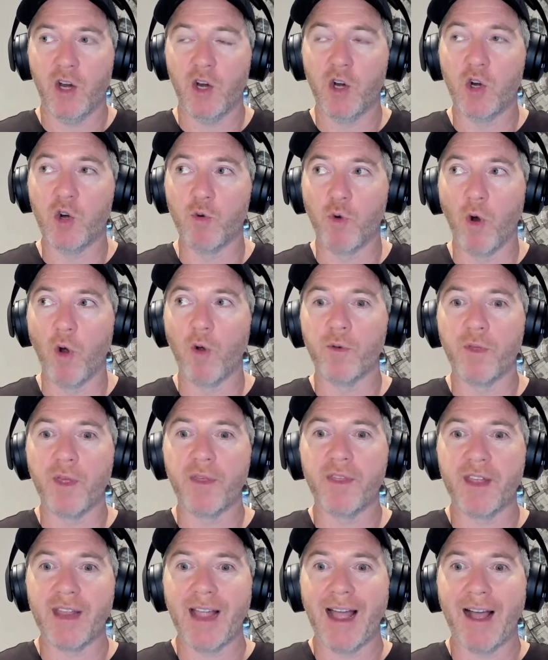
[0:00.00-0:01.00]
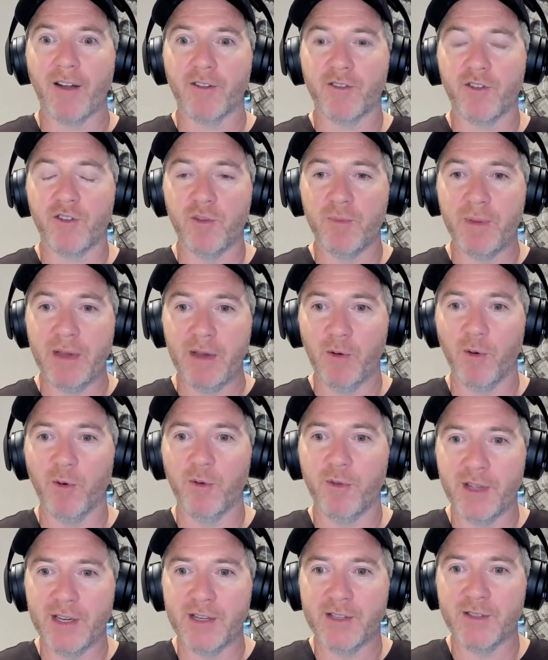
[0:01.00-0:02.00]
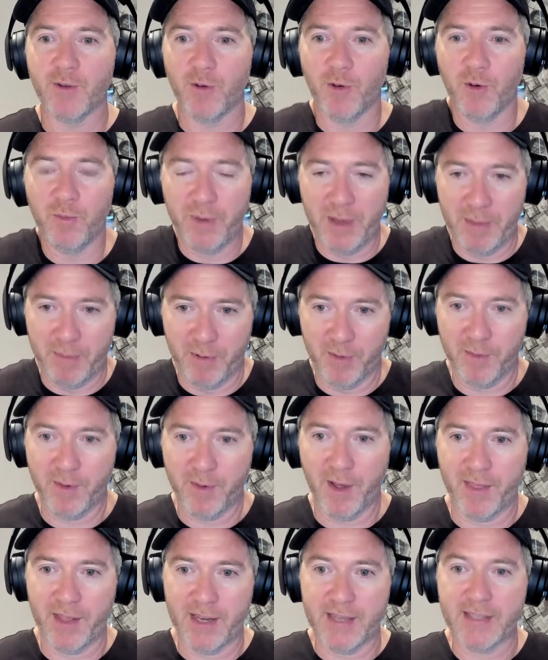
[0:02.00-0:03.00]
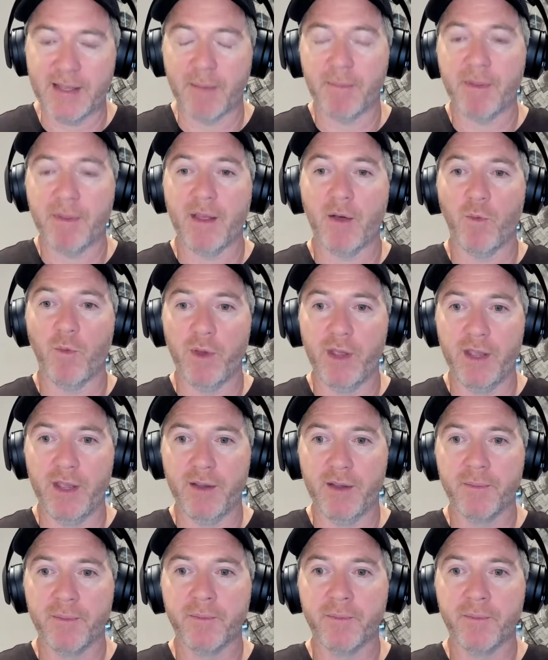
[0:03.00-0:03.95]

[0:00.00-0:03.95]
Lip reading: grow the thing out to be all things to all people. I think it's something that we